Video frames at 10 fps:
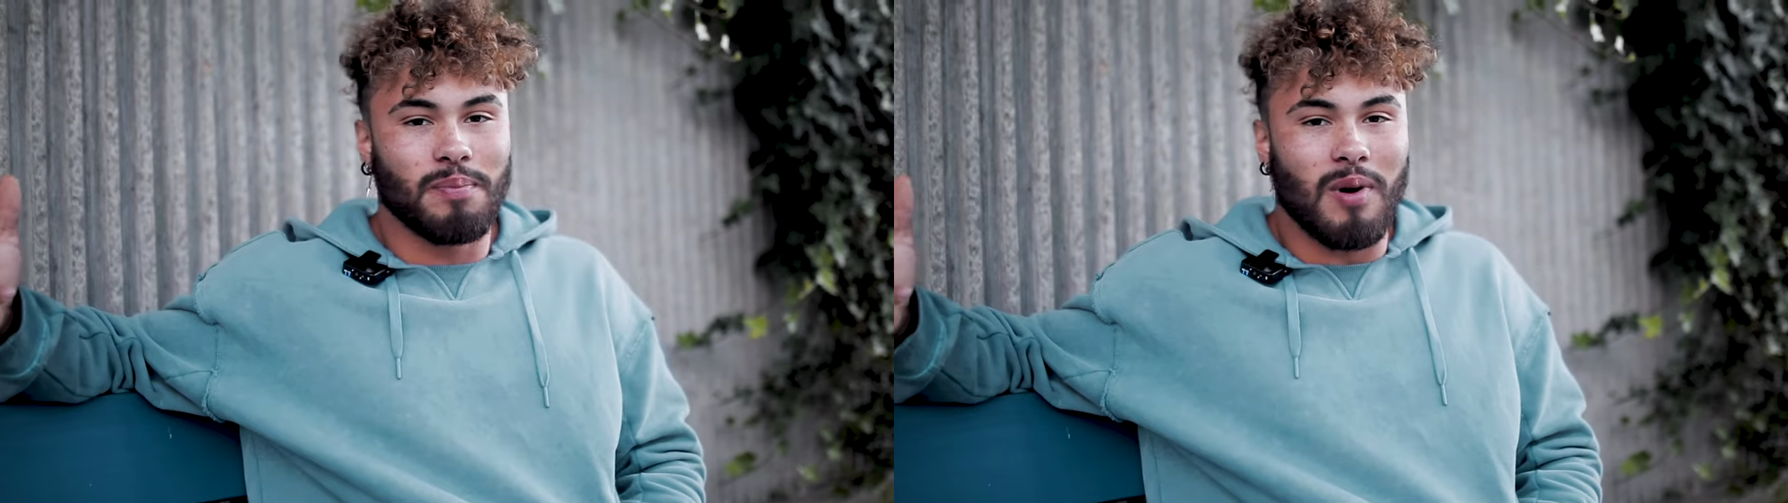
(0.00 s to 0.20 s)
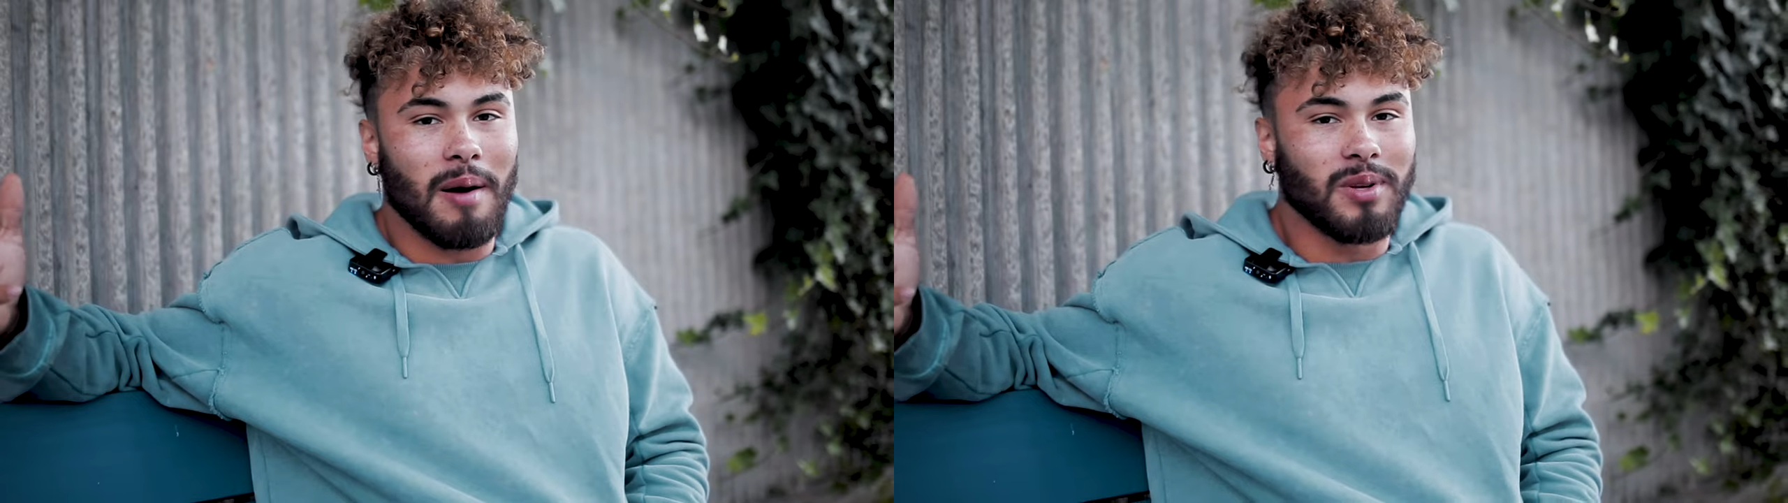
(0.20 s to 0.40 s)
is
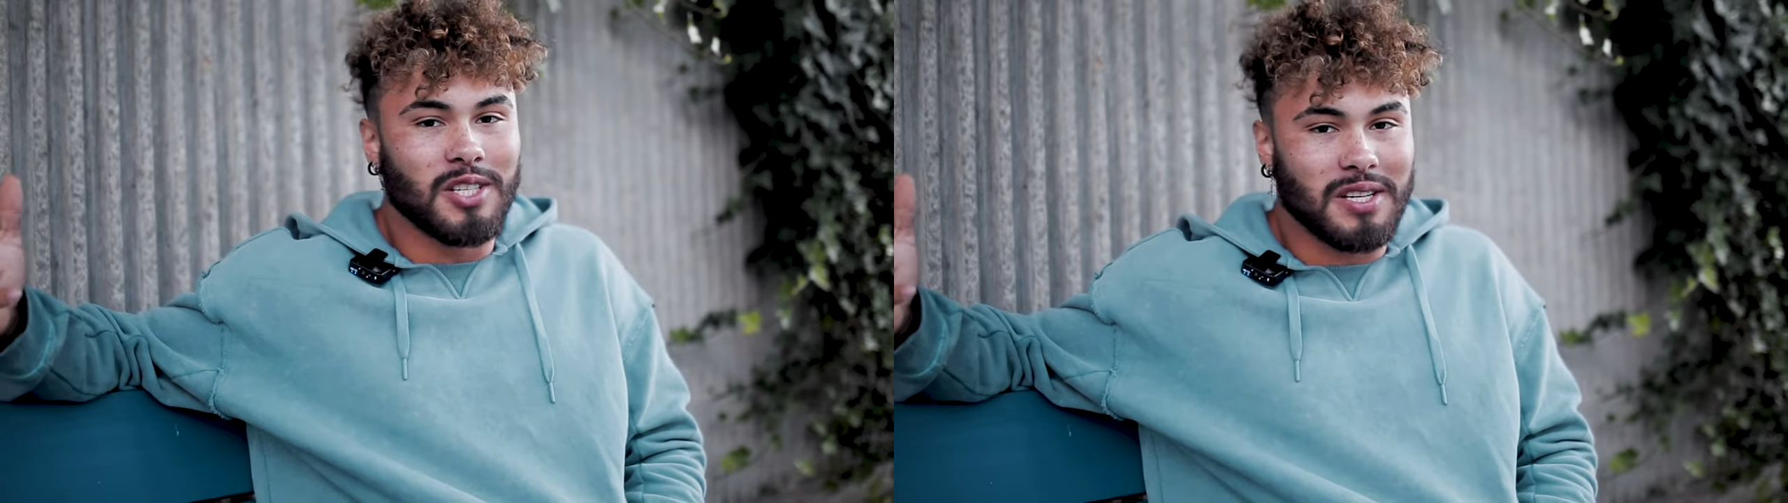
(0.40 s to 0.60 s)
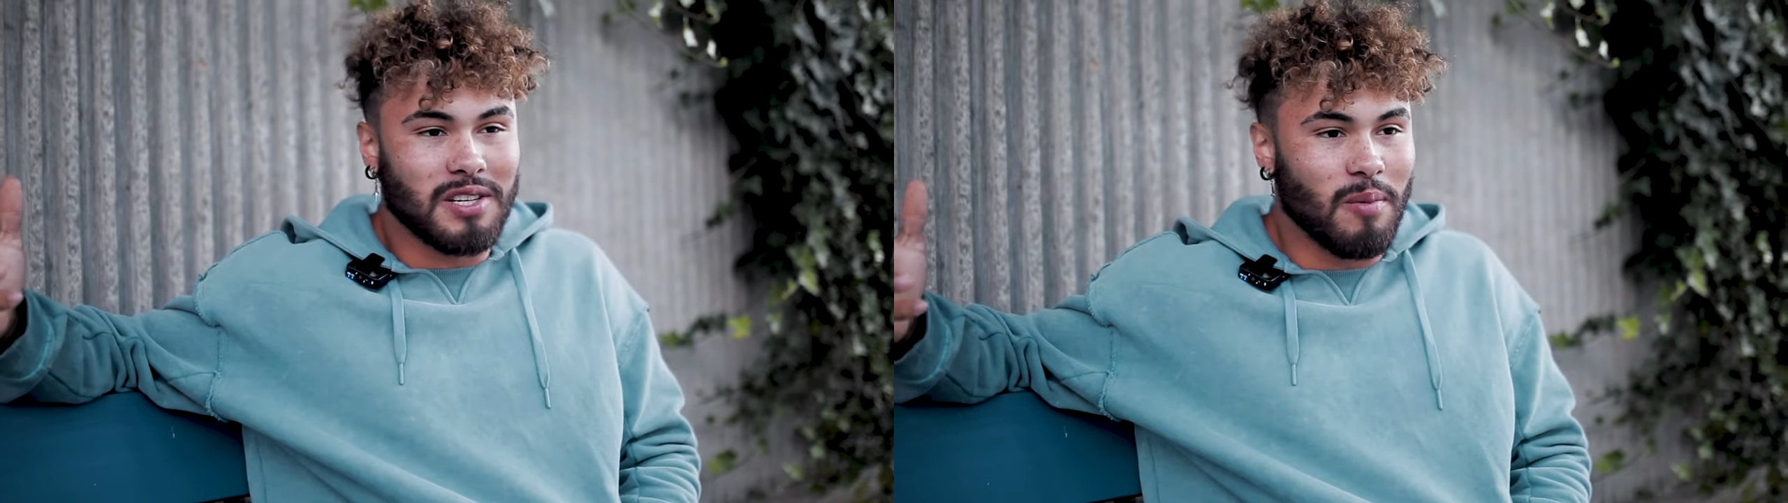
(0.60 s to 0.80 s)
probably
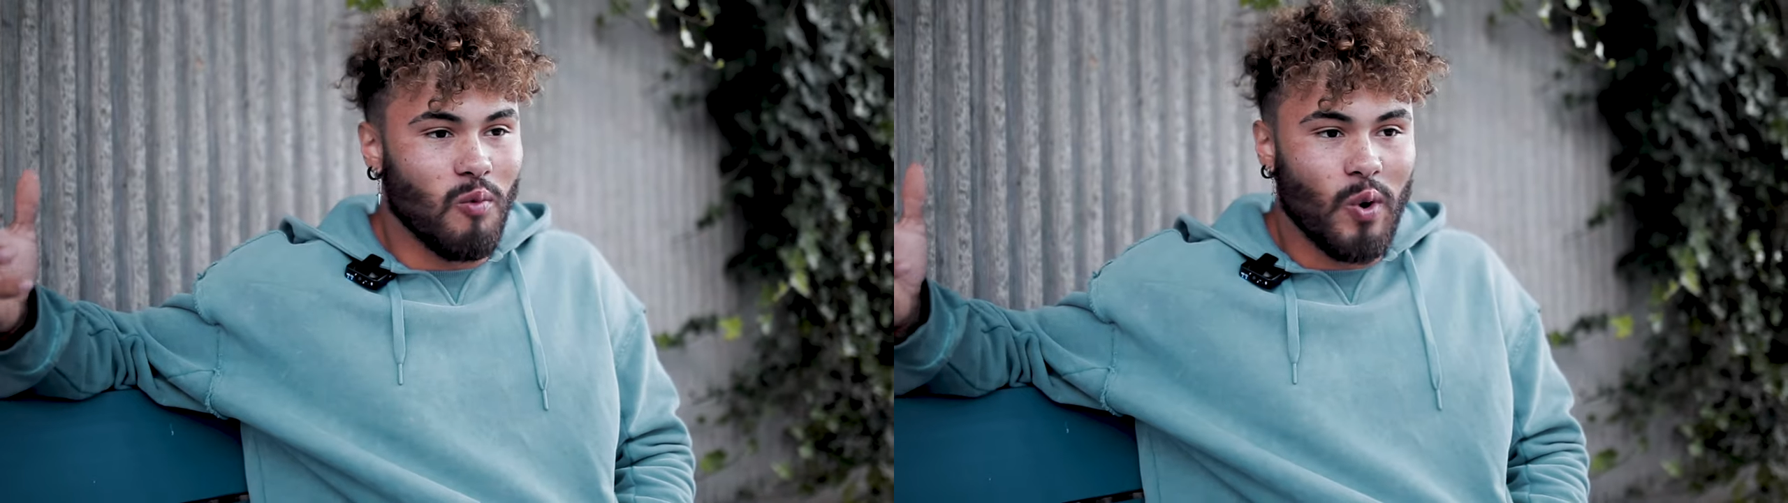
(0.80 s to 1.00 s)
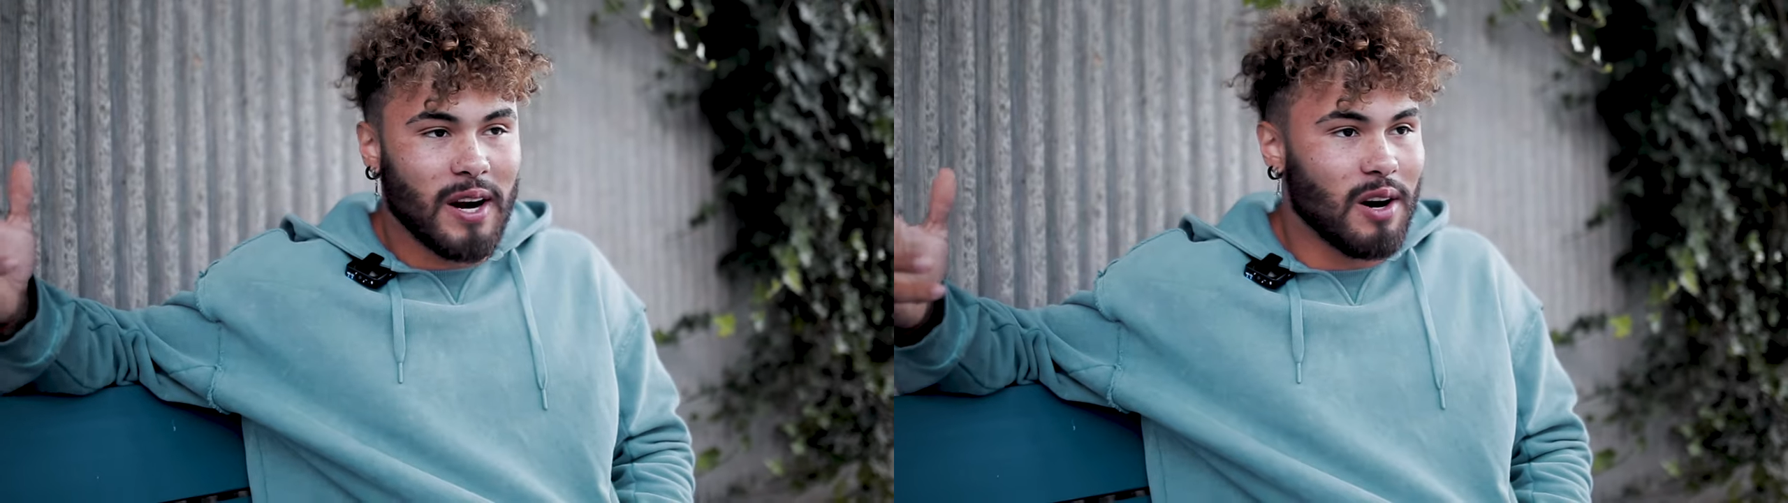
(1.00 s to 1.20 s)
just
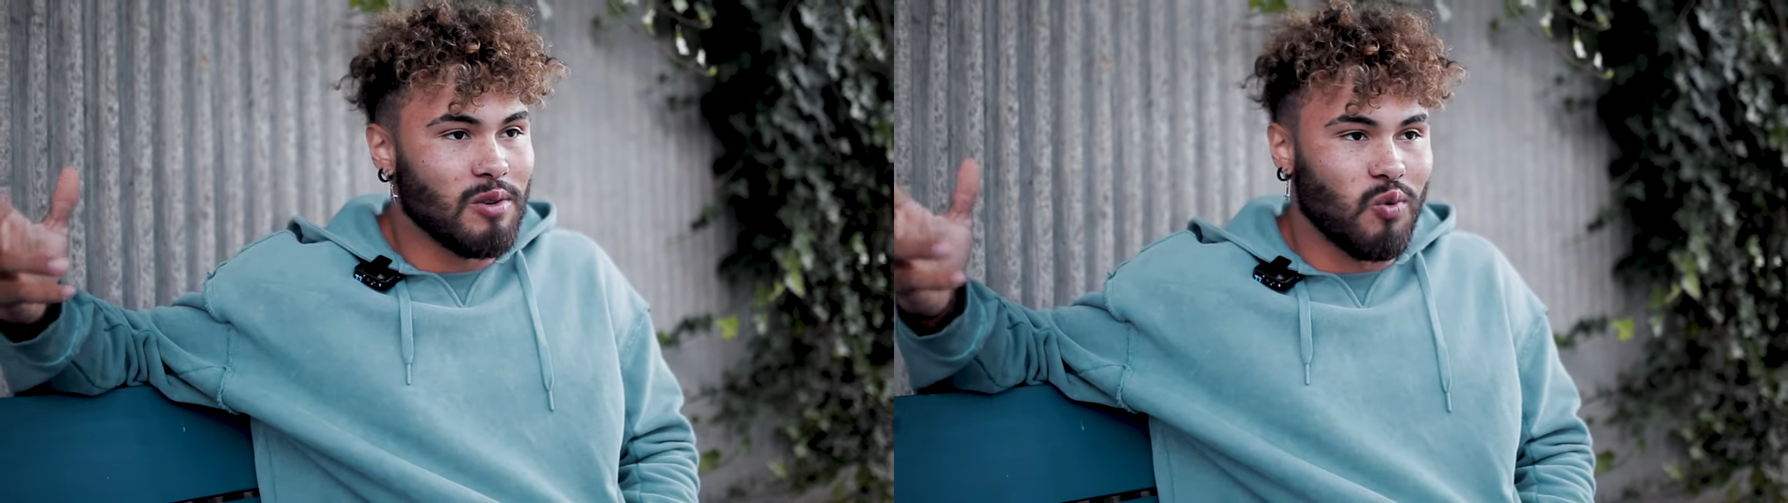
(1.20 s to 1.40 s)
some weird